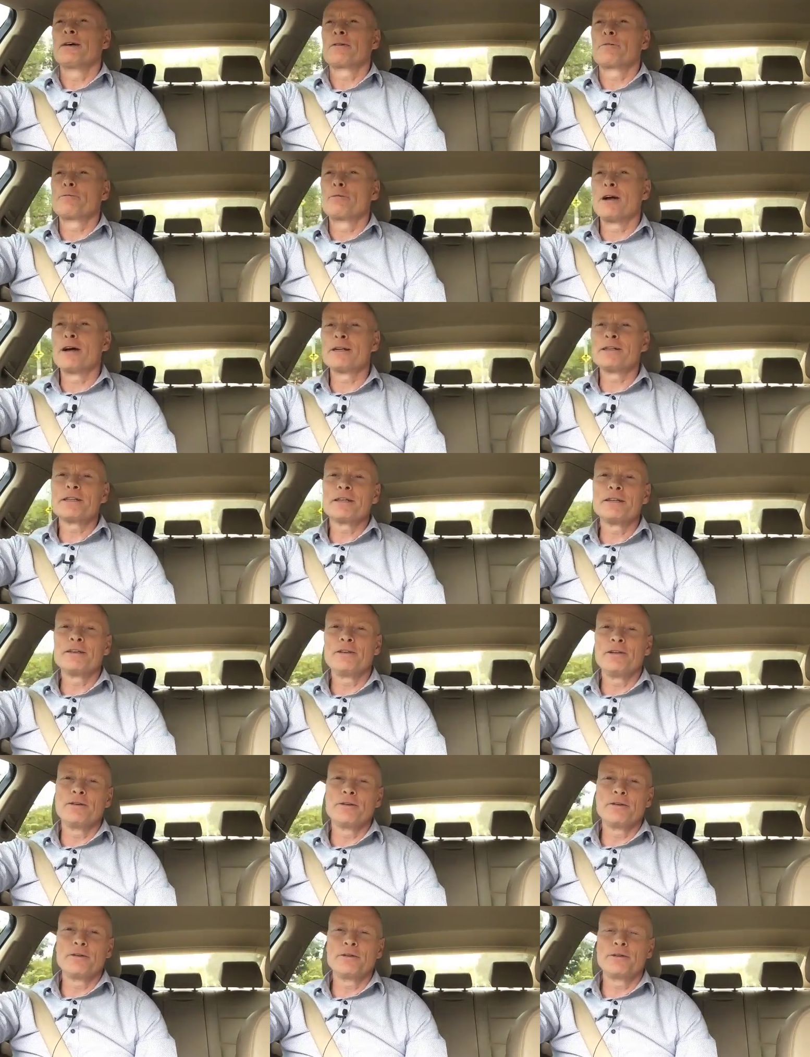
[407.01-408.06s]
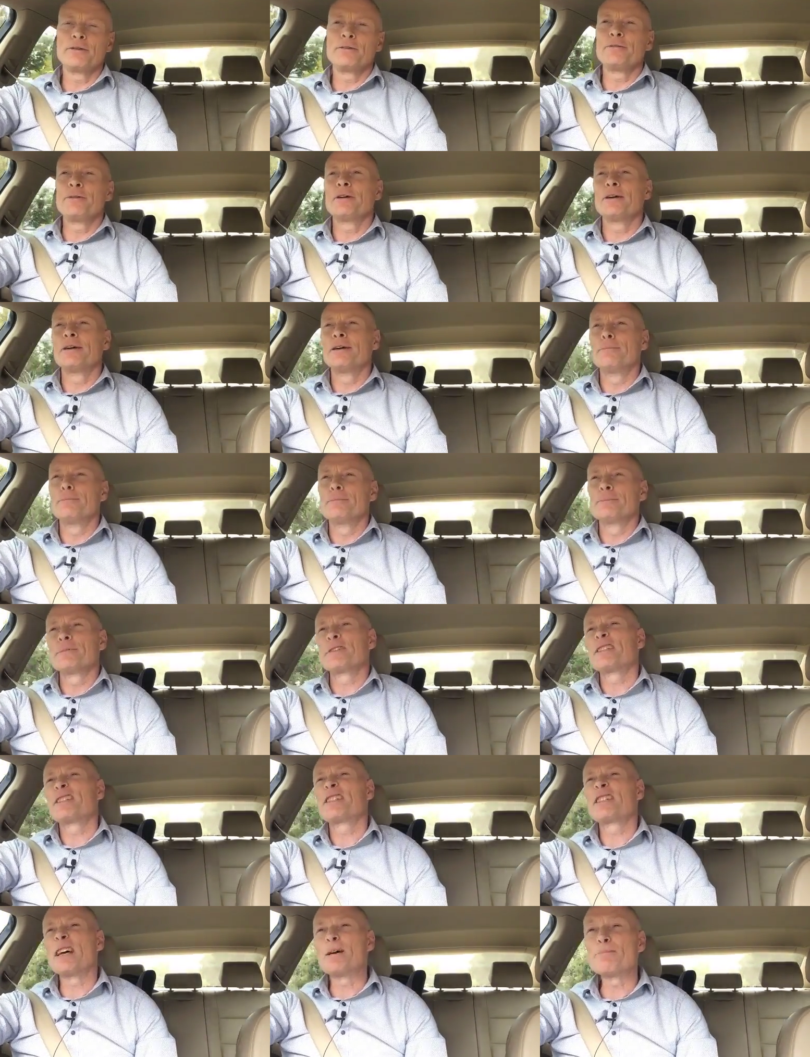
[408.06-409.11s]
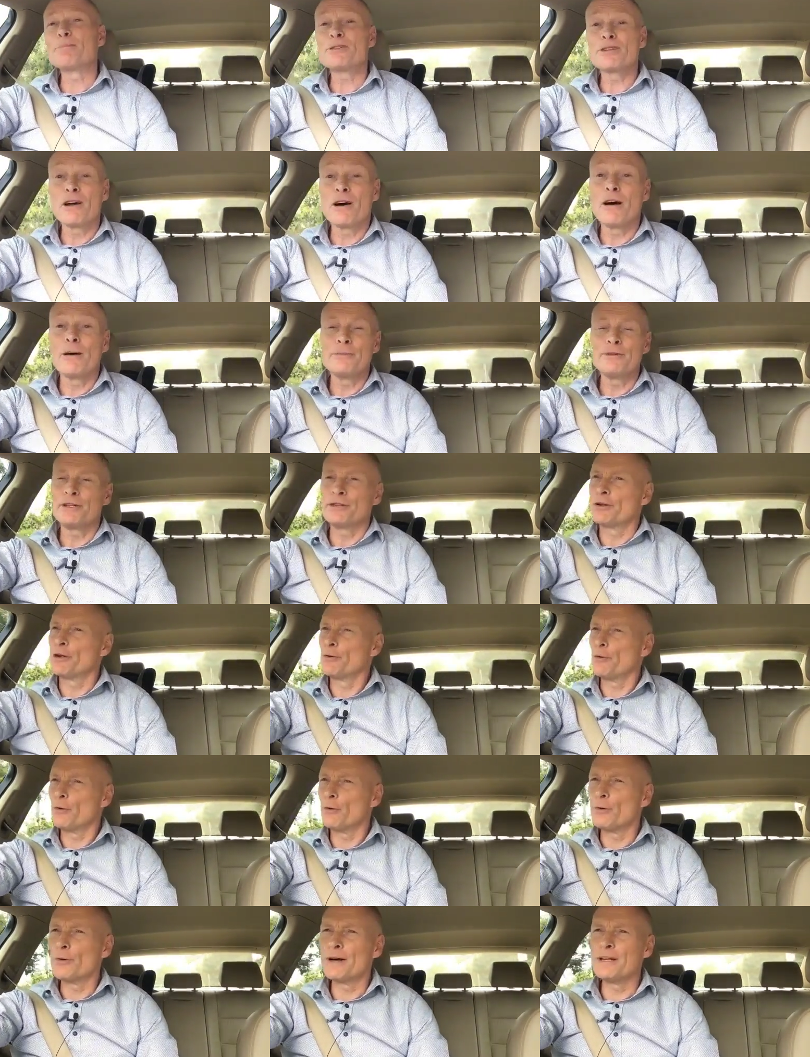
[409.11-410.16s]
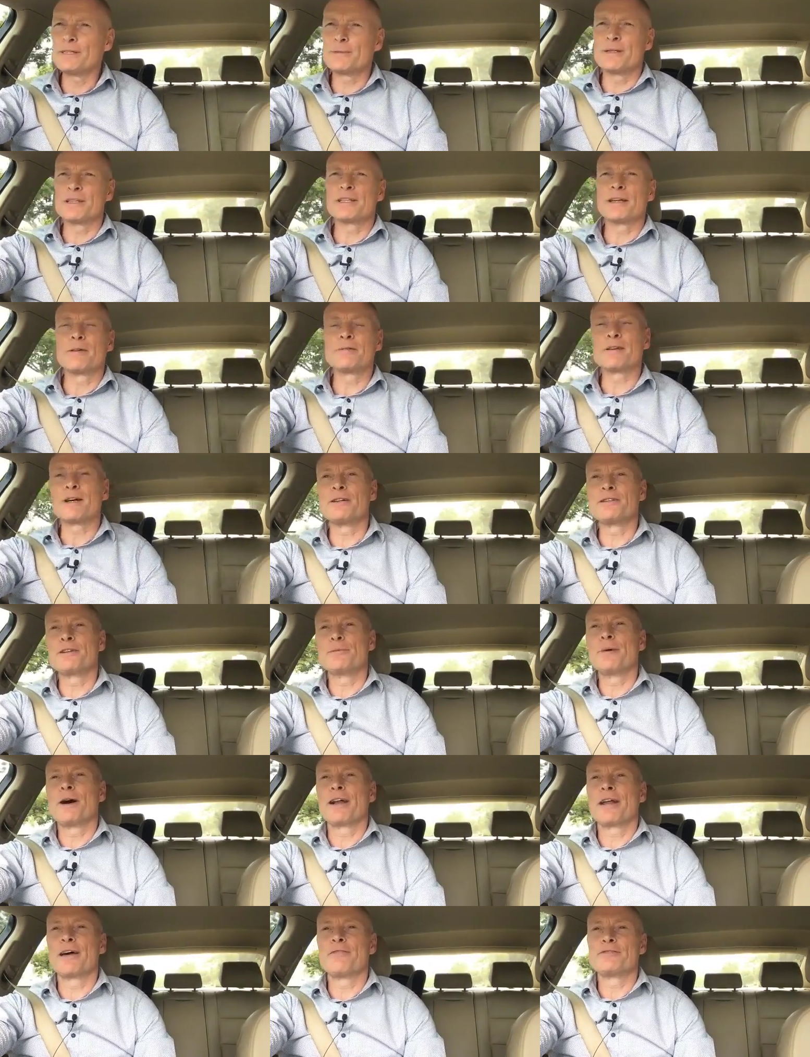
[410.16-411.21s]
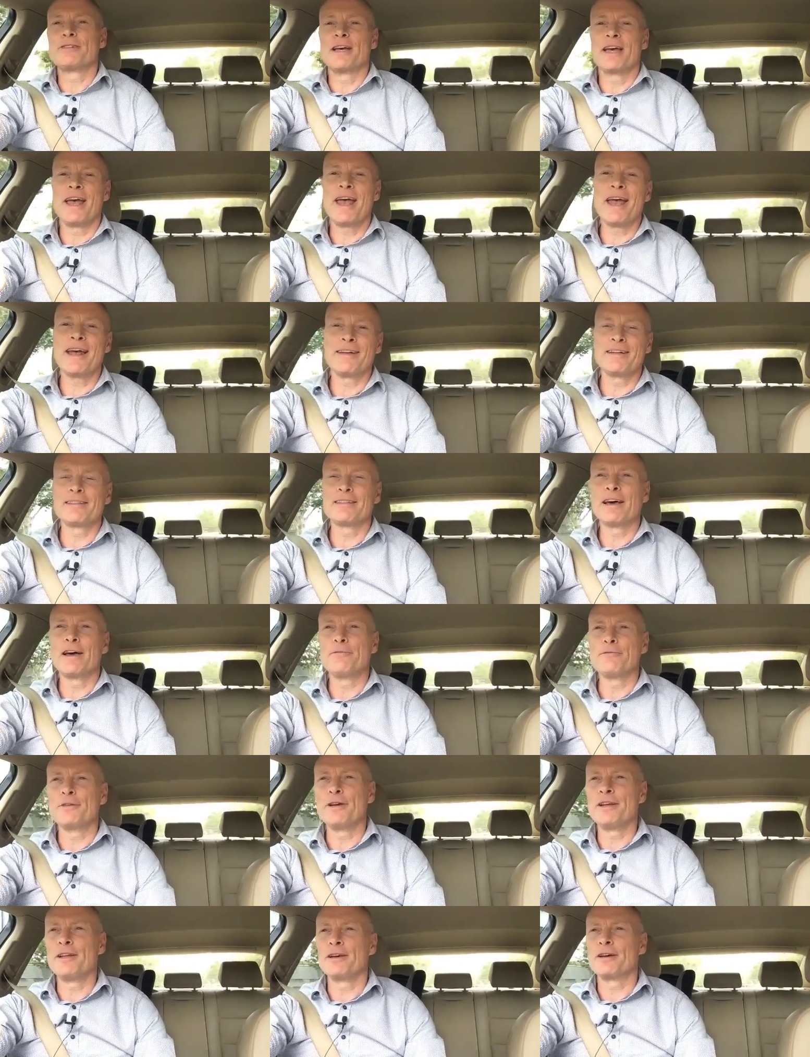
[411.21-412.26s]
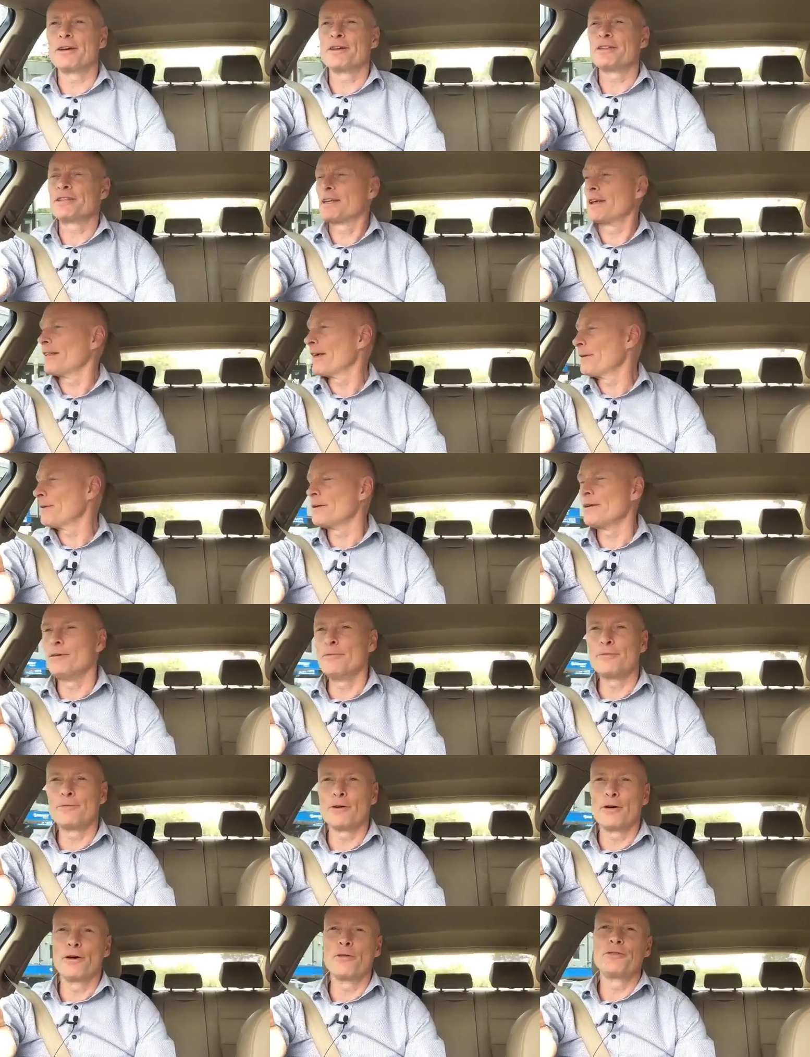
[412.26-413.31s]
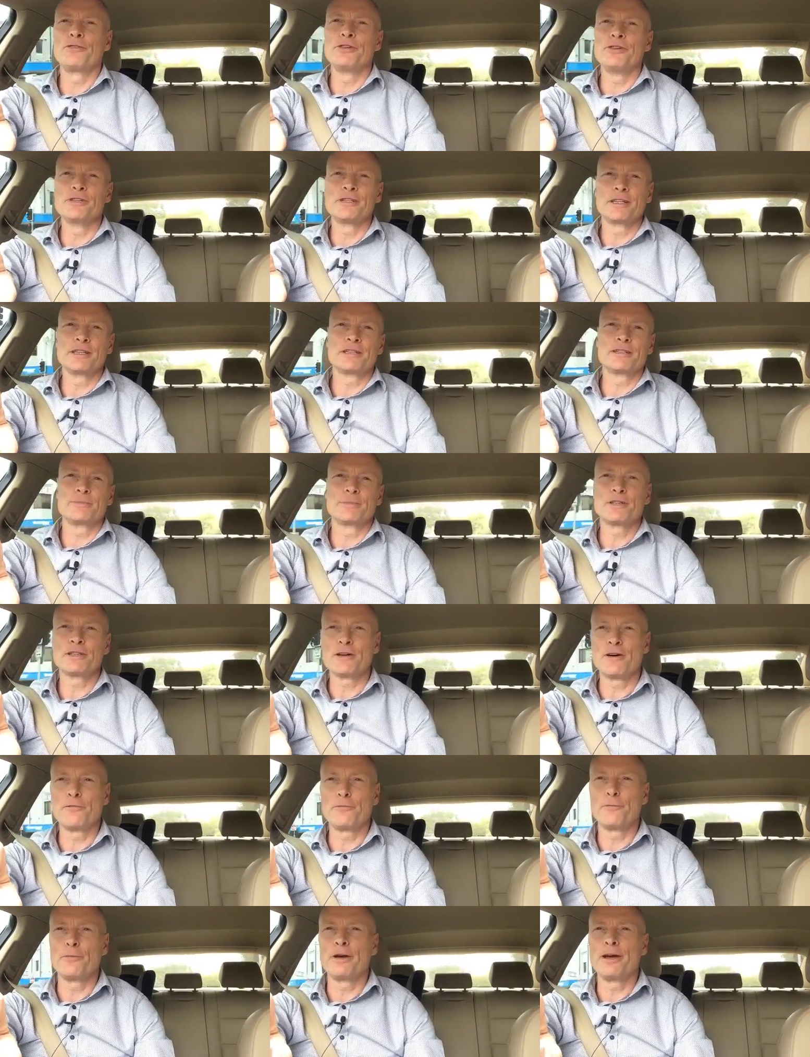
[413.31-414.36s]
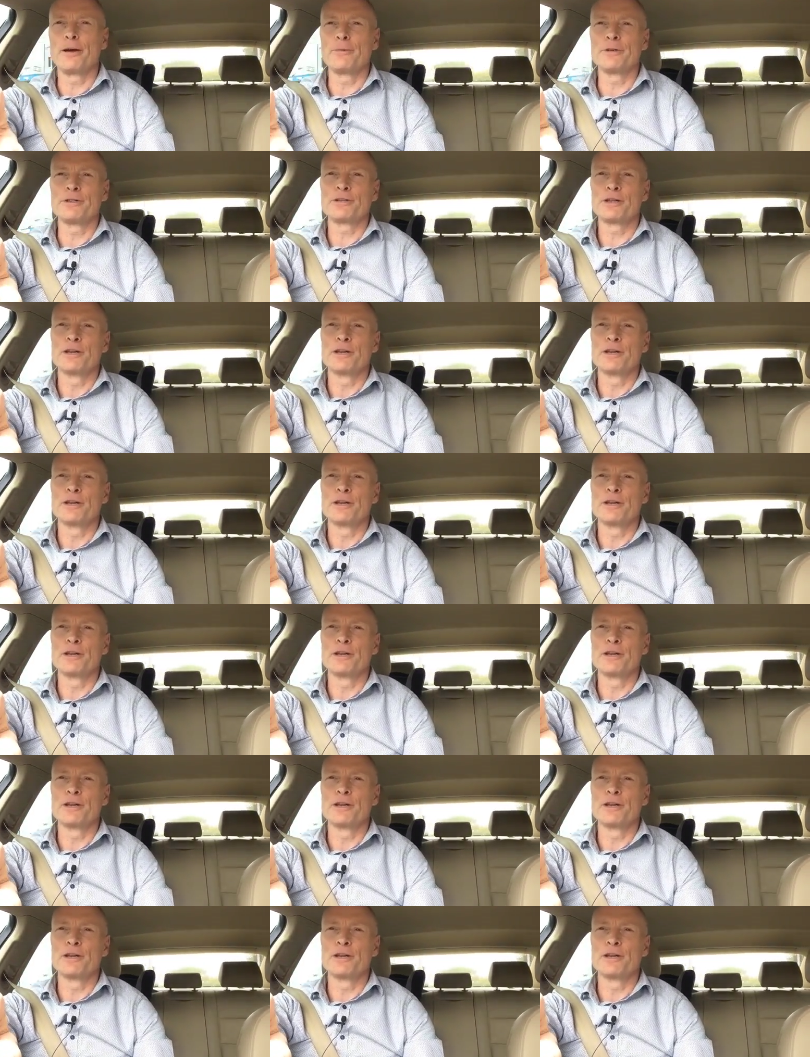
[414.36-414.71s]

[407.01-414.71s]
granted, you sometimes, you don't always, but sometimes you might have to edit that video, so that involves using some software,